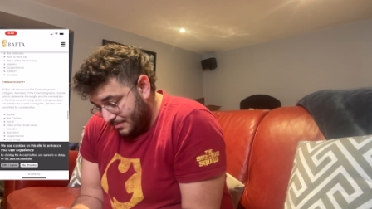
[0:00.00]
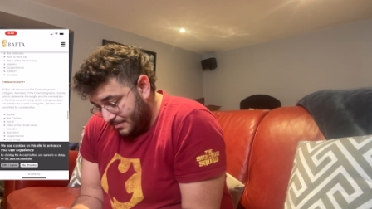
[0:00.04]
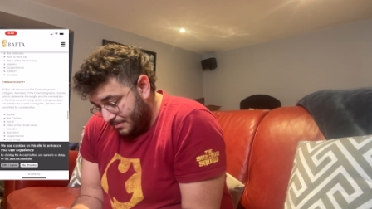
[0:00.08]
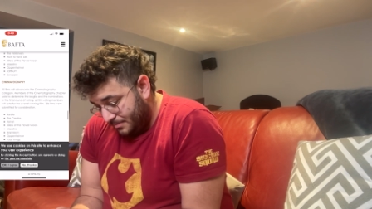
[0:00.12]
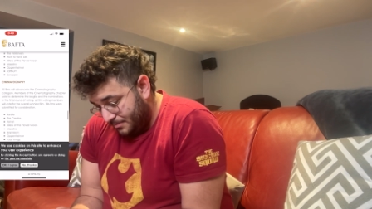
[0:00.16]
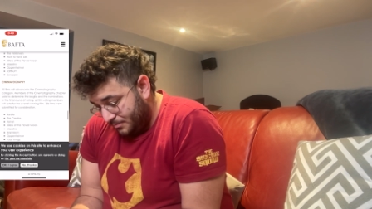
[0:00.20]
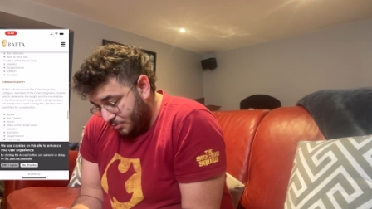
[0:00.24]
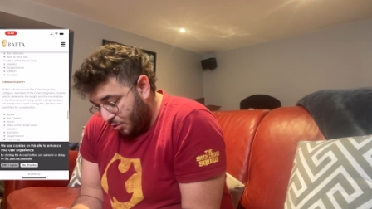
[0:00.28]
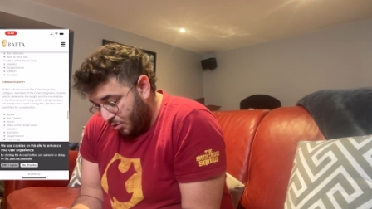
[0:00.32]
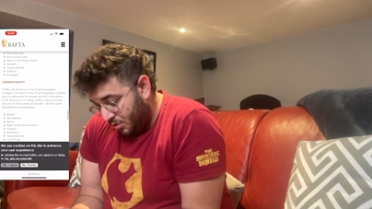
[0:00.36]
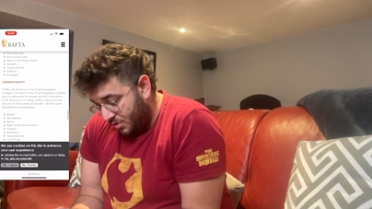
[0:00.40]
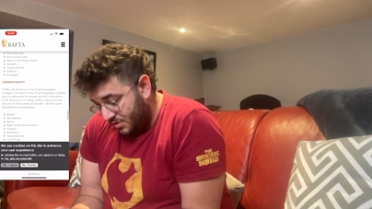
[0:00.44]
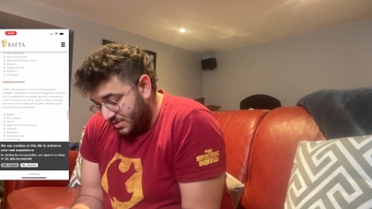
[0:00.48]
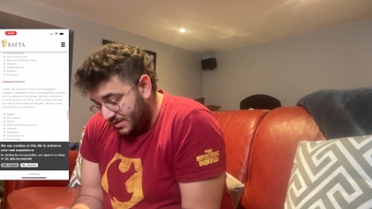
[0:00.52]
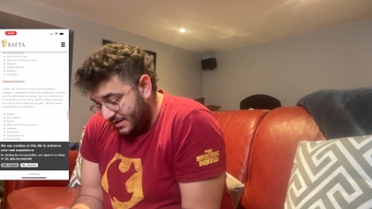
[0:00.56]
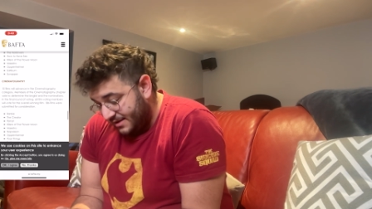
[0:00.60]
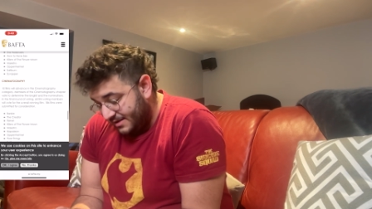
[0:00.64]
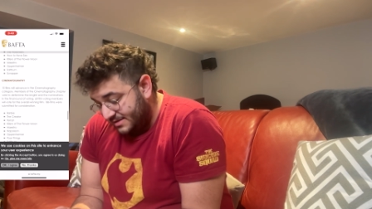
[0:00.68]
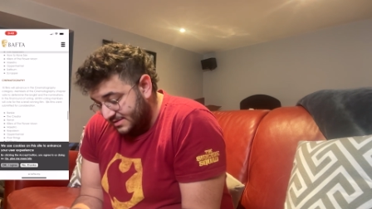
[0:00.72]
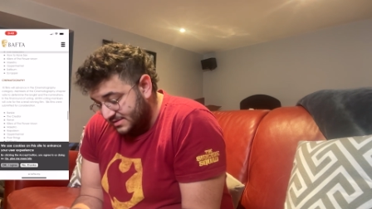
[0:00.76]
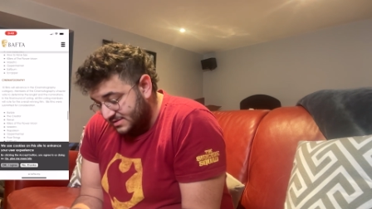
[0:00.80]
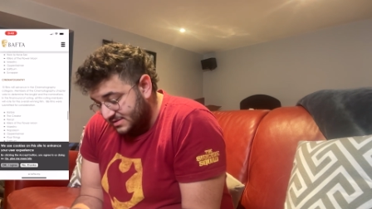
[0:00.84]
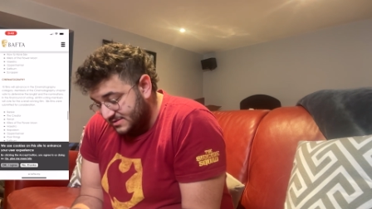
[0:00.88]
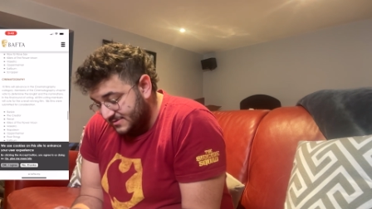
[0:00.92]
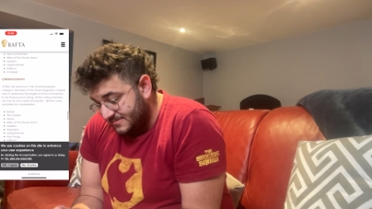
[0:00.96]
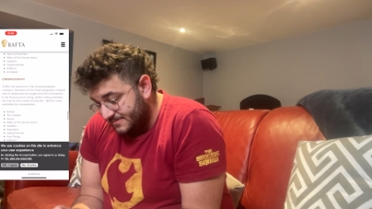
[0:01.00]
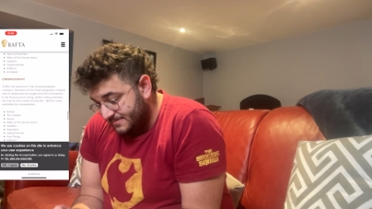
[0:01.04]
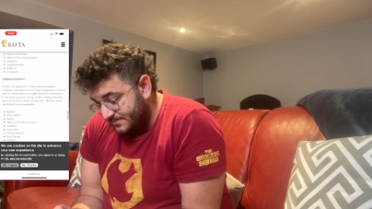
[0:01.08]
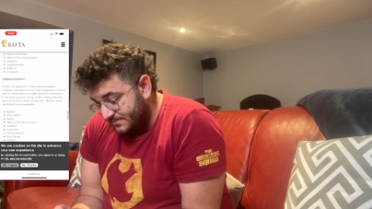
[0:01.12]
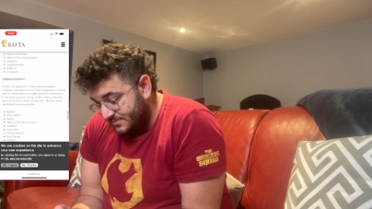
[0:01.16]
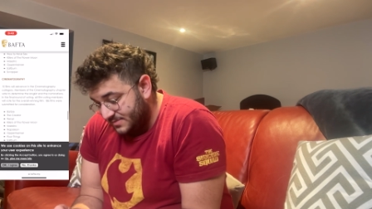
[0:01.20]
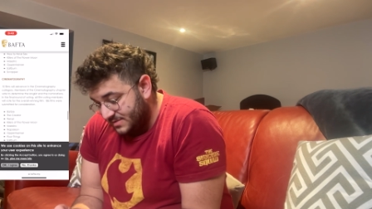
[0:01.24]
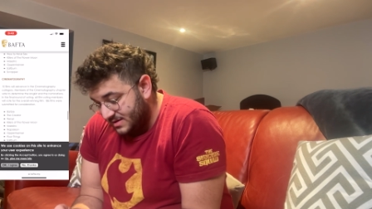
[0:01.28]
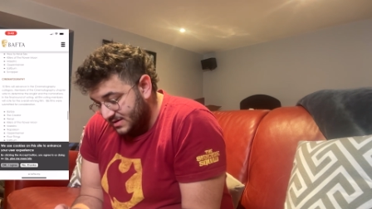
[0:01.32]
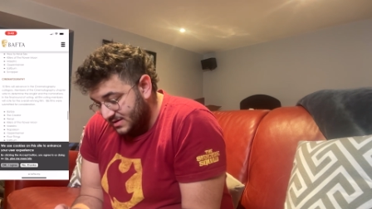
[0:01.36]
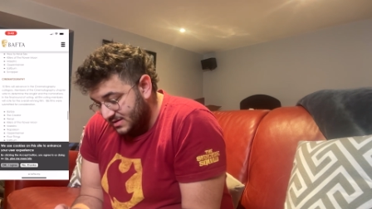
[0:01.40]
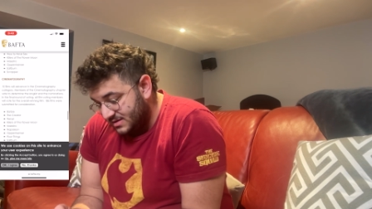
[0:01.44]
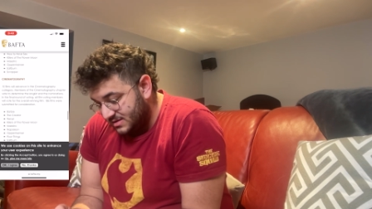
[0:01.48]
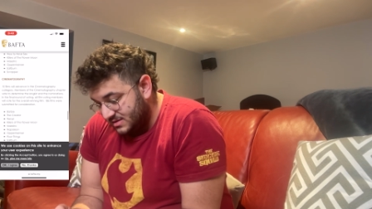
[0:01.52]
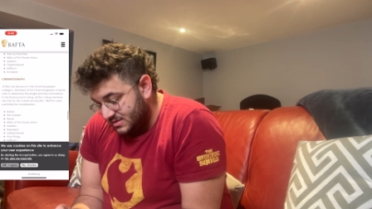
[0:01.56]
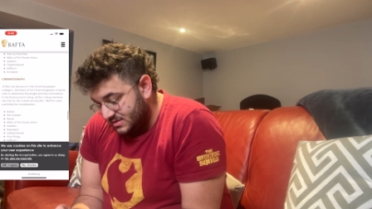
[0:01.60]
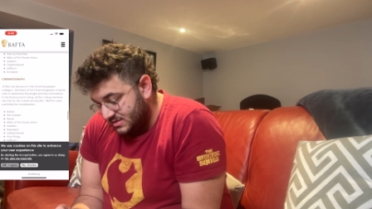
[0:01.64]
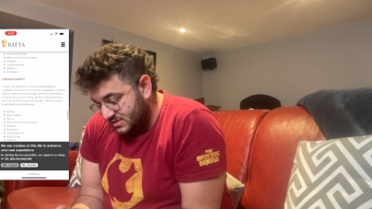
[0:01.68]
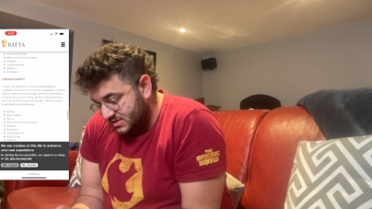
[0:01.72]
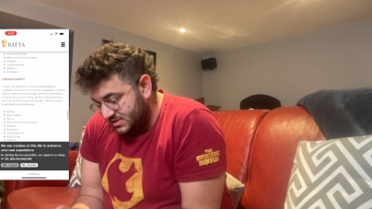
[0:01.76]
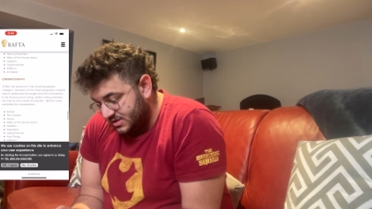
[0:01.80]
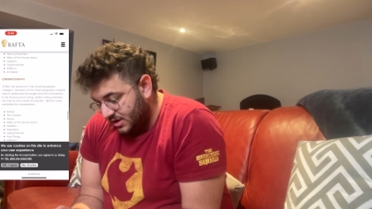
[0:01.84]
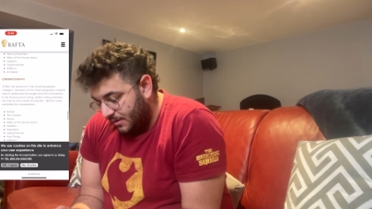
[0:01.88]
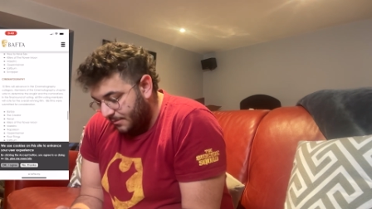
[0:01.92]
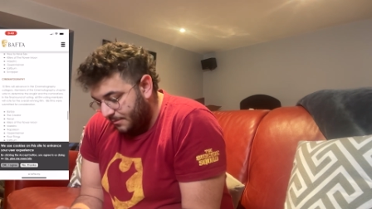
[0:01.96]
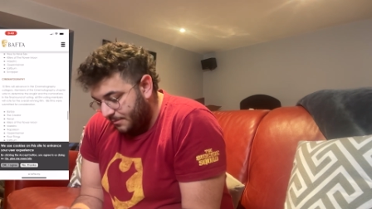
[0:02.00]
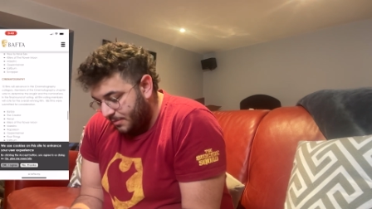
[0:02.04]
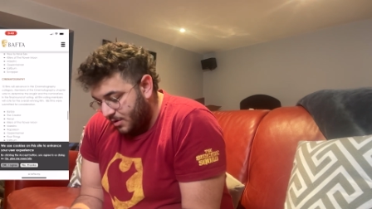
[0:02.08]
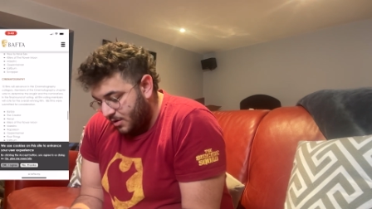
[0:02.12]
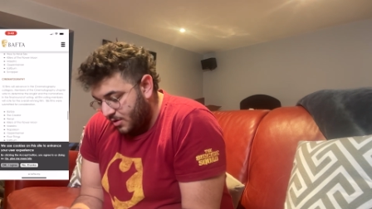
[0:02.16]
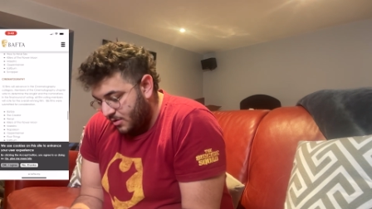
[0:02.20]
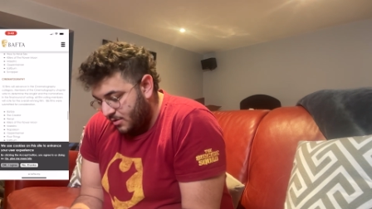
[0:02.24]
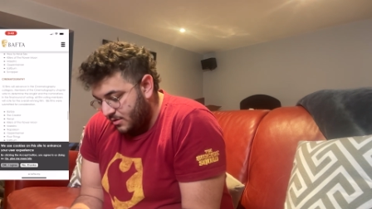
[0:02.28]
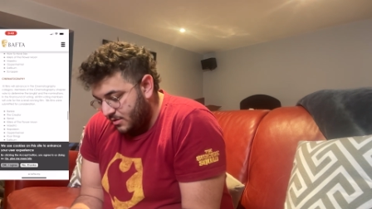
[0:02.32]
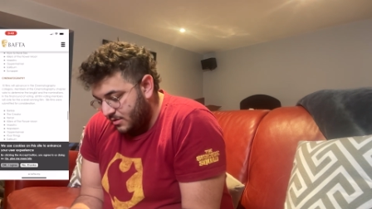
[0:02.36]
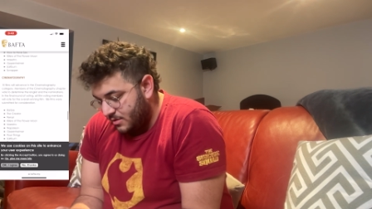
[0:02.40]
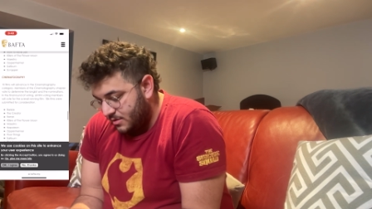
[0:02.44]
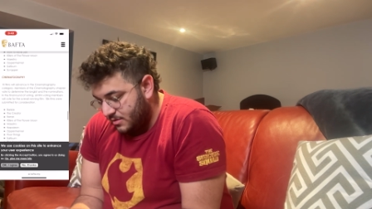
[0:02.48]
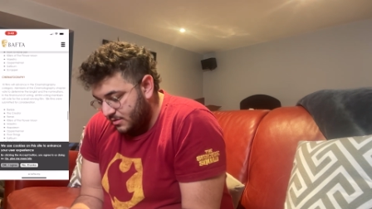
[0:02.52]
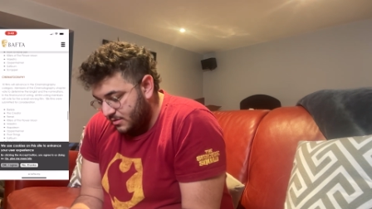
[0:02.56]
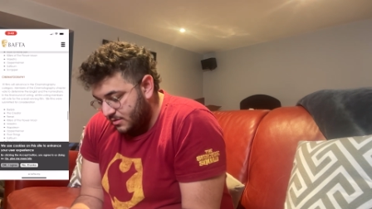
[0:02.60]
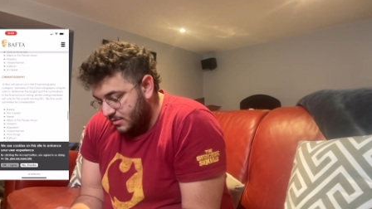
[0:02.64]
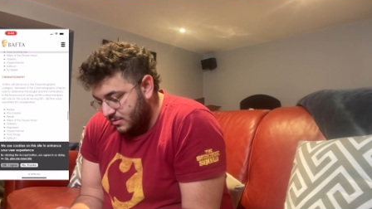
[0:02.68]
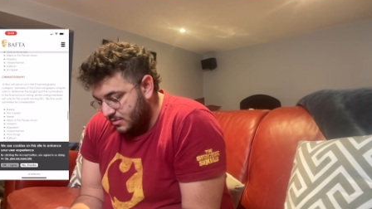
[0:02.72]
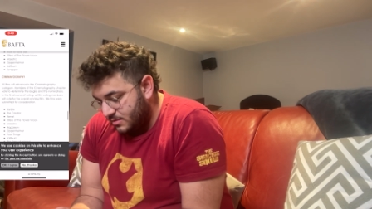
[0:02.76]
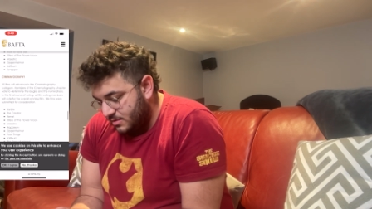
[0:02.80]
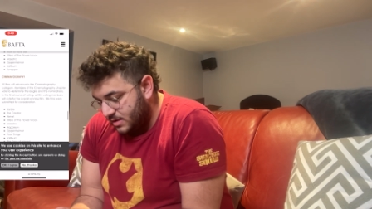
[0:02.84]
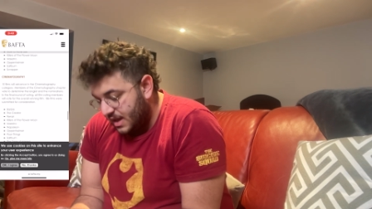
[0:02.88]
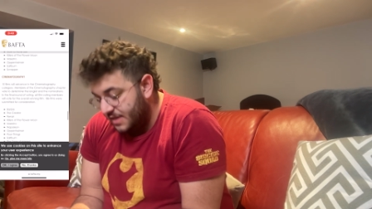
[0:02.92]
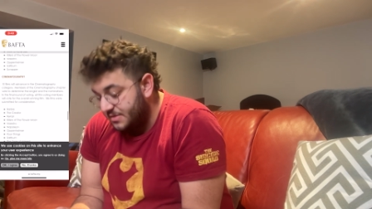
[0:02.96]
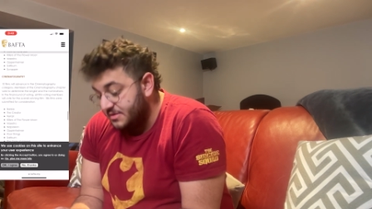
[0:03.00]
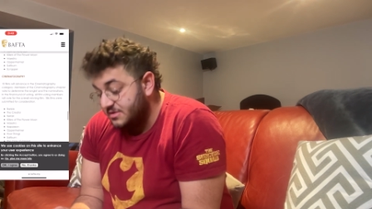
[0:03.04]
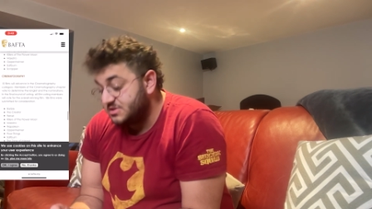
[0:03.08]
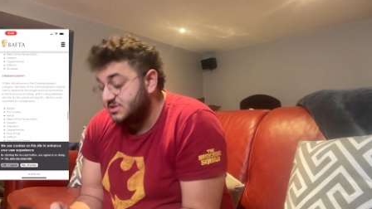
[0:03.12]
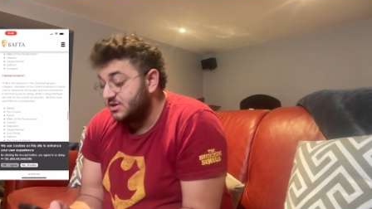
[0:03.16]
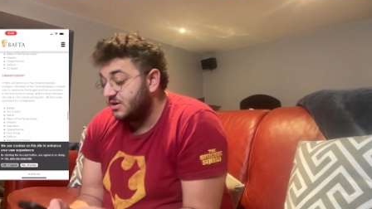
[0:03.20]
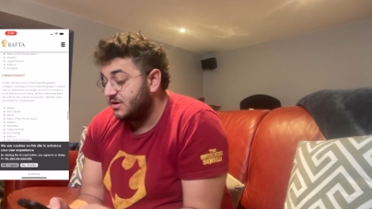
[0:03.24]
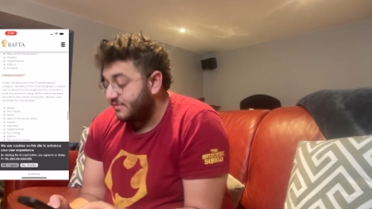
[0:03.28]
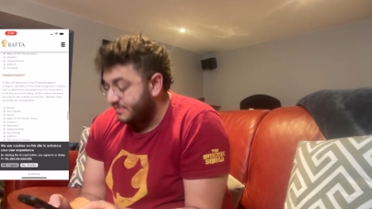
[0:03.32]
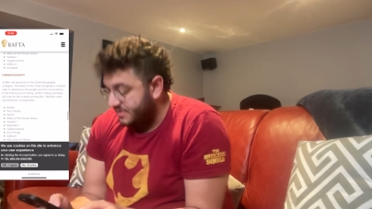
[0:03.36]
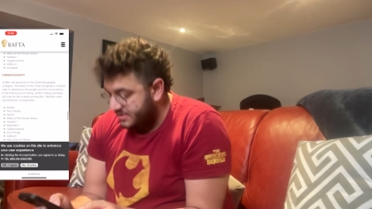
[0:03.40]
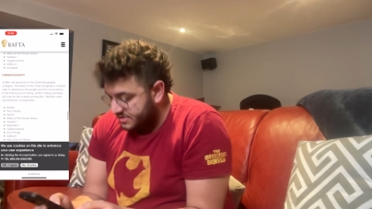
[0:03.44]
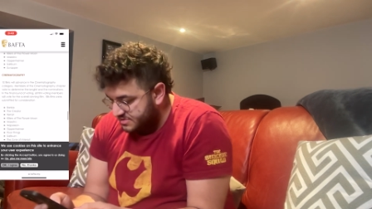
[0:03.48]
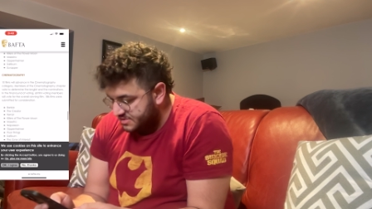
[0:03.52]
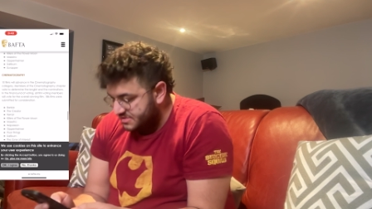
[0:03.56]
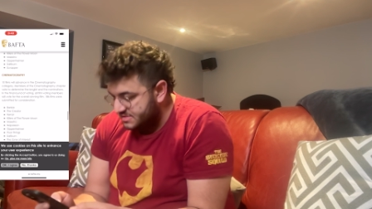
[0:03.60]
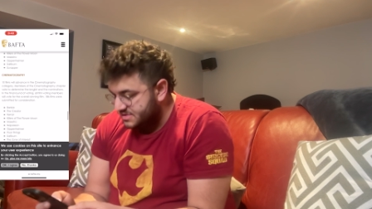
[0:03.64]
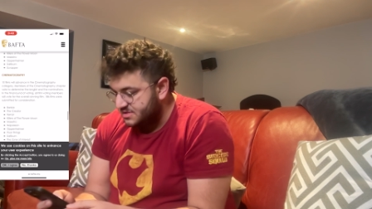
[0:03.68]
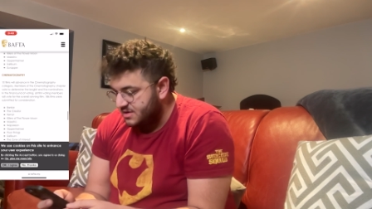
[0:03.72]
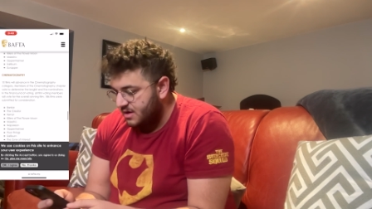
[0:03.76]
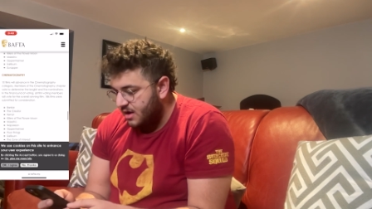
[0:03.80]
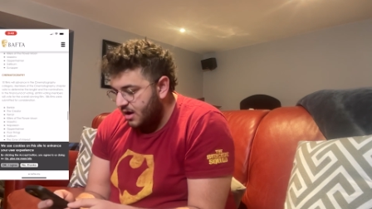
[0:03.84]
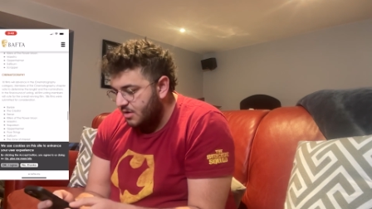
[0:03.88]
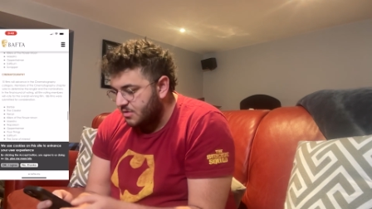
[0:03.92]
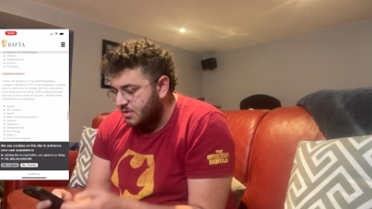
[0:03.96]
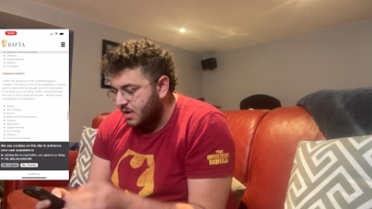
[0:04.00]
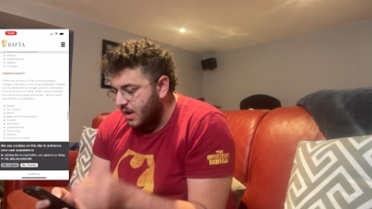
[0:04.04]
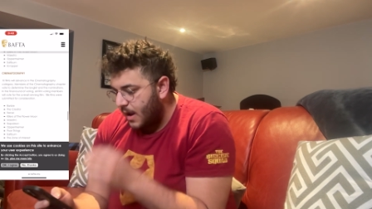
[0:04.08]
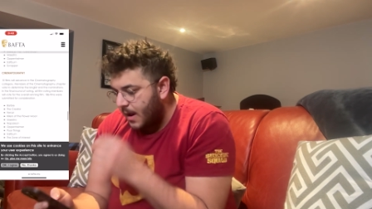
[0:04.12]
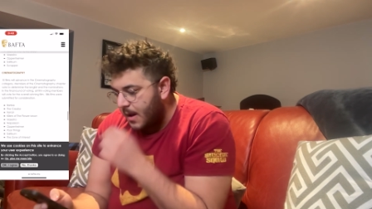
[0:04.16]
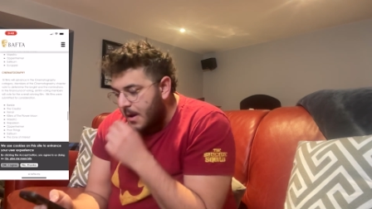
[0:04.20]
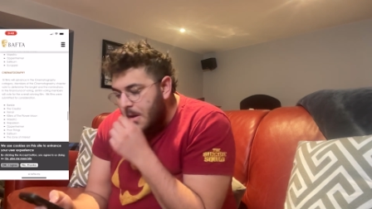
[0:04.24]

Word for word: Poor things. Saltburn. And the Zone of Interest. Okay.